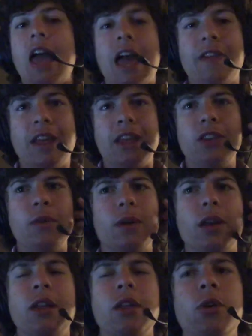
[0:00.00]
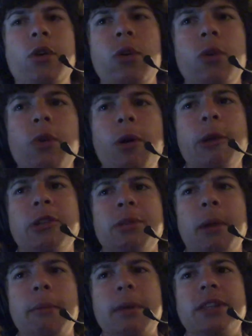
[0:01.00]
And then who else am
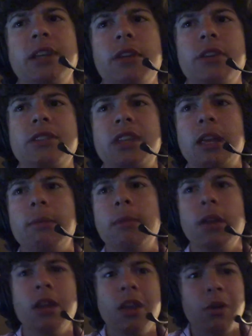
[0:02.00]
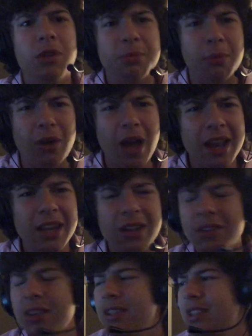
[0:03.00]
I missing on this team? Was Muradic
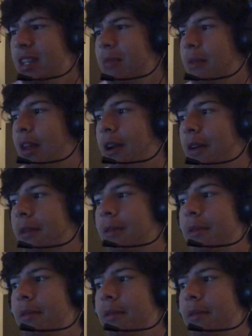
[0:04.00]
on this team? No.